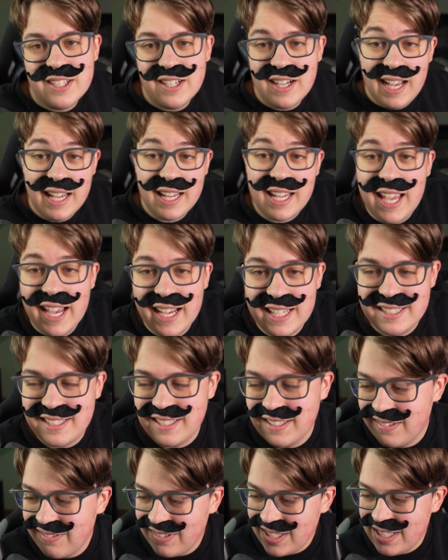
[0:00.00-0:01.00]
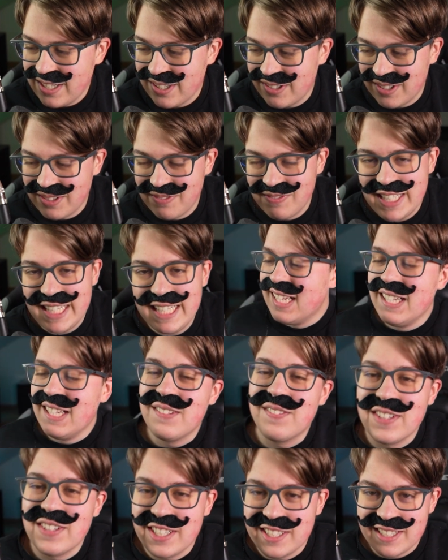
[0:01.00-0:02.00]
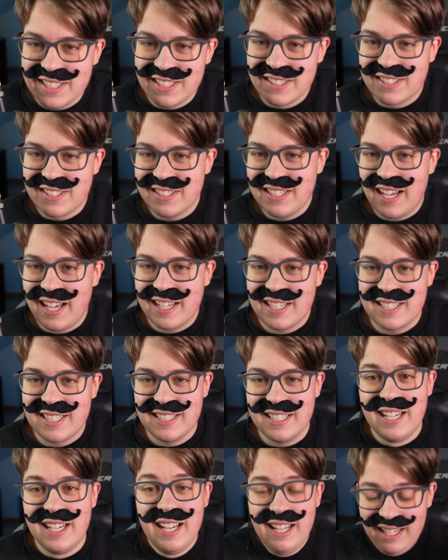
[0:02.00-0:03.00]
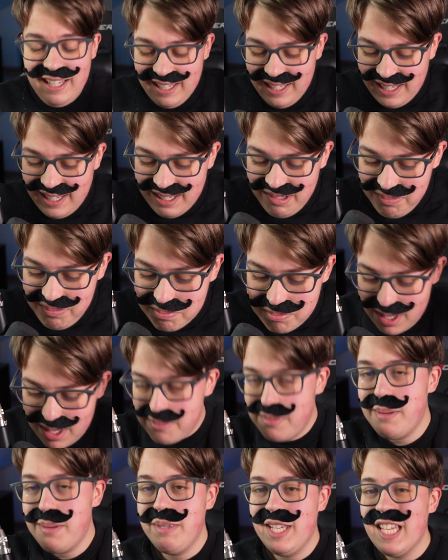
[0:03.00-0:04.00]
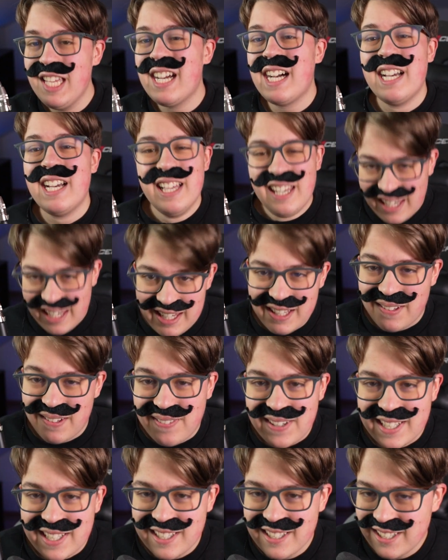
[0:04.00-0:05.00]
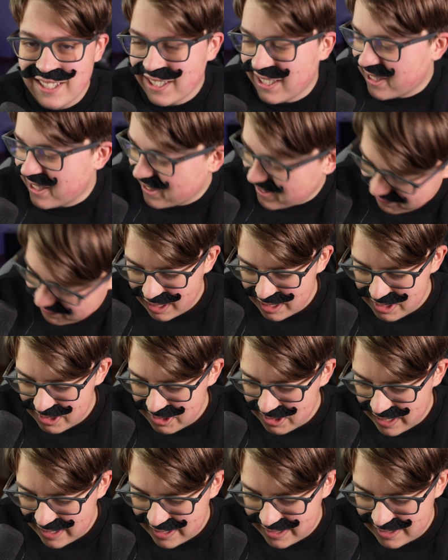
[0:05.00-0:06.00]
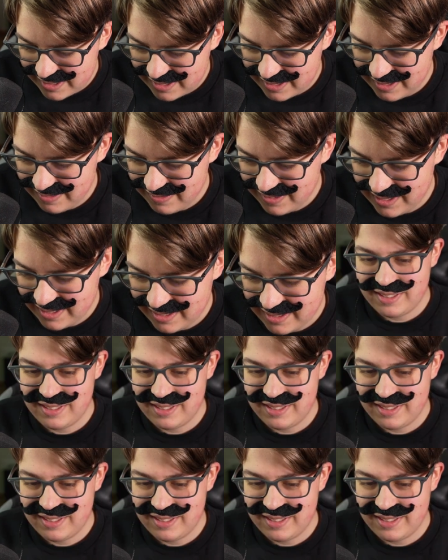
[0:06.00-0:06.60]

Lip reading: so I guess this video will be his first introduction. Mamma mia, let's fucking go. Are you ready, Stevie?